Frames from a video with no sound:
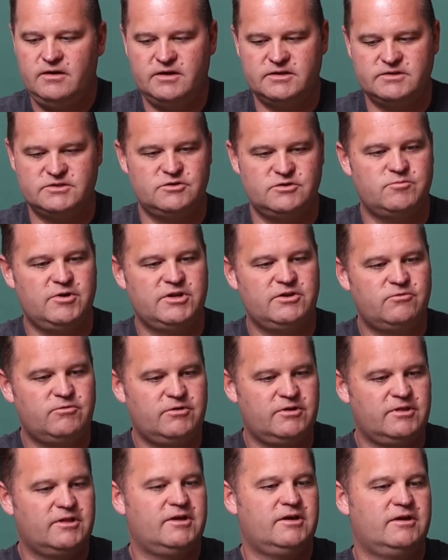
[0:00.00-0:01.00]
And so by
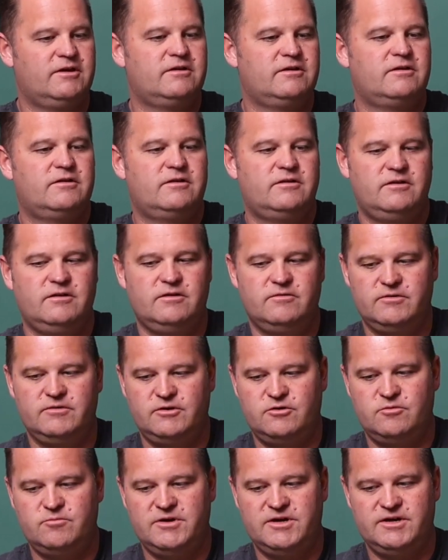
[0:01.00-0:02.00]
doing that, now if I
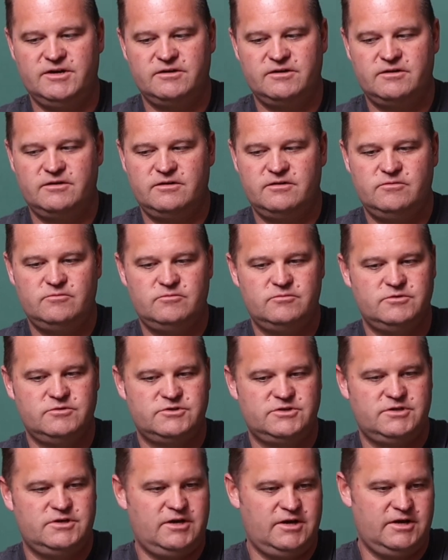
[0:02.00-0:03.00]
go back,
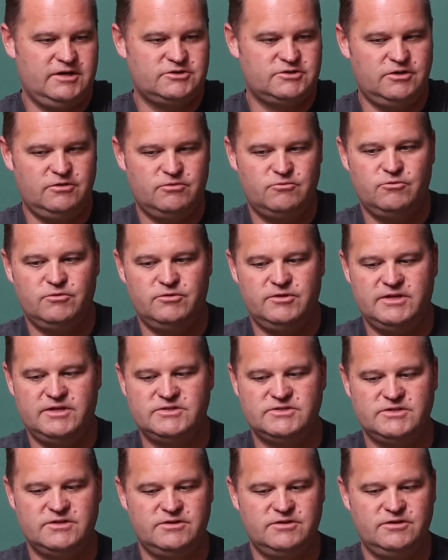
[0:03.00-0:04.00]
which I actually threw a
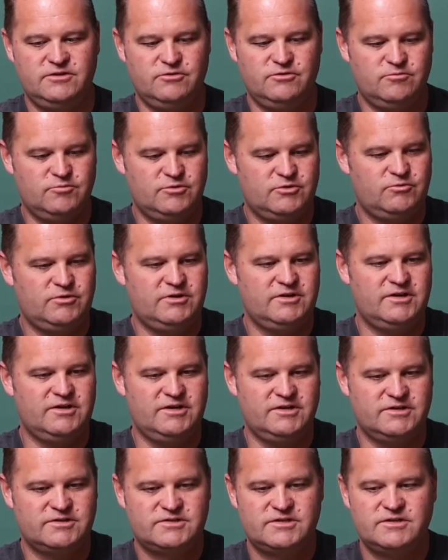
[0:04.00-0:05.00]
lens on here in between
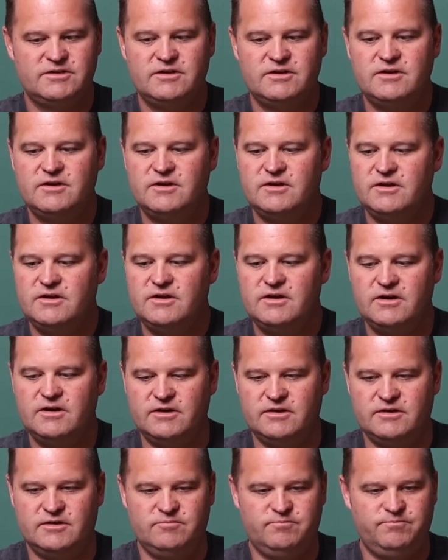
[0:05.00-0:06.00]
takes,
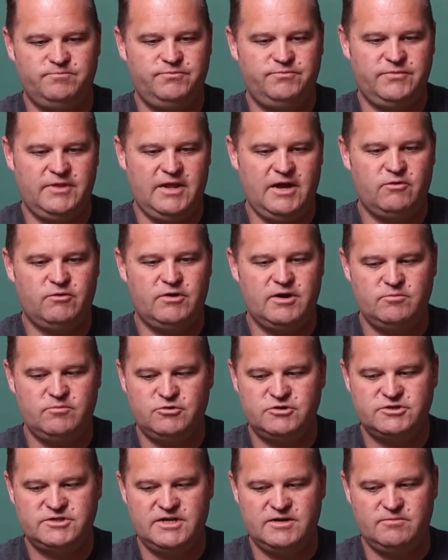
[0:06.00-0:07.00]
now when I
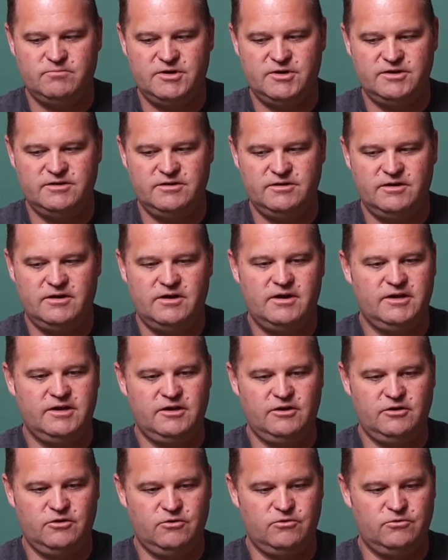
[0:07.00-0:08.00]
push that button, I
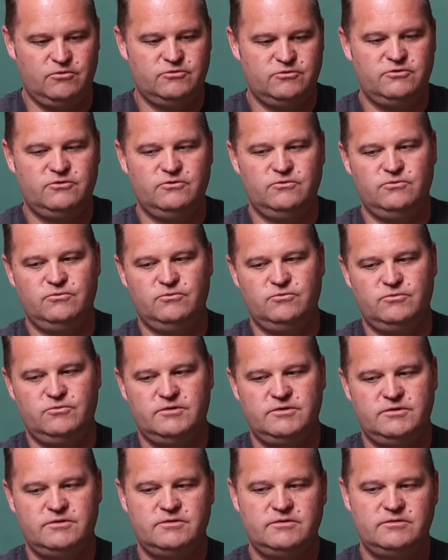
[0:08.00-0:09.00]
can go
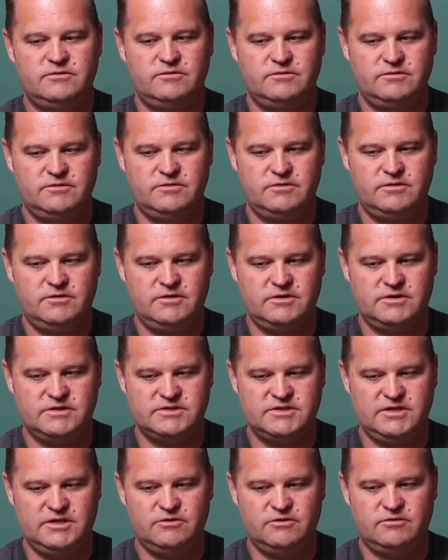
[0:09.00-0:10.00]
to a
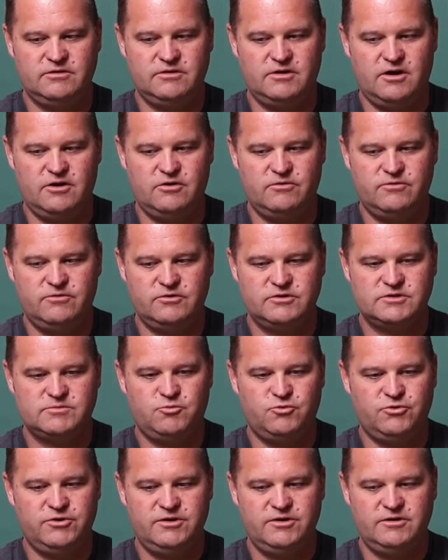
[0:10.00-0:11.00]
single autofocus
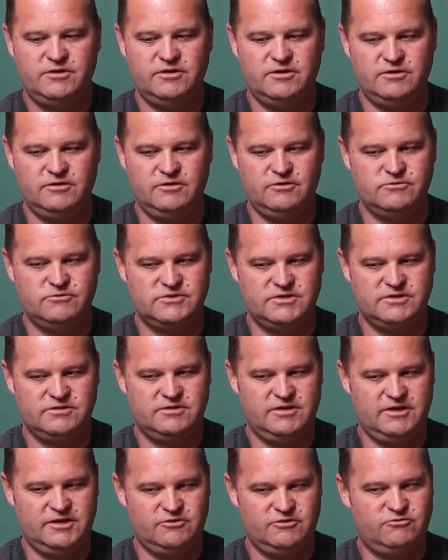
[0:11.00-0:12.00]
point and use
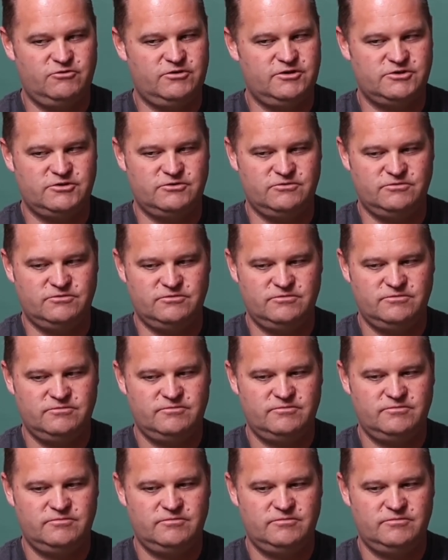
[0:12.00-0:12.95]
it like a traditional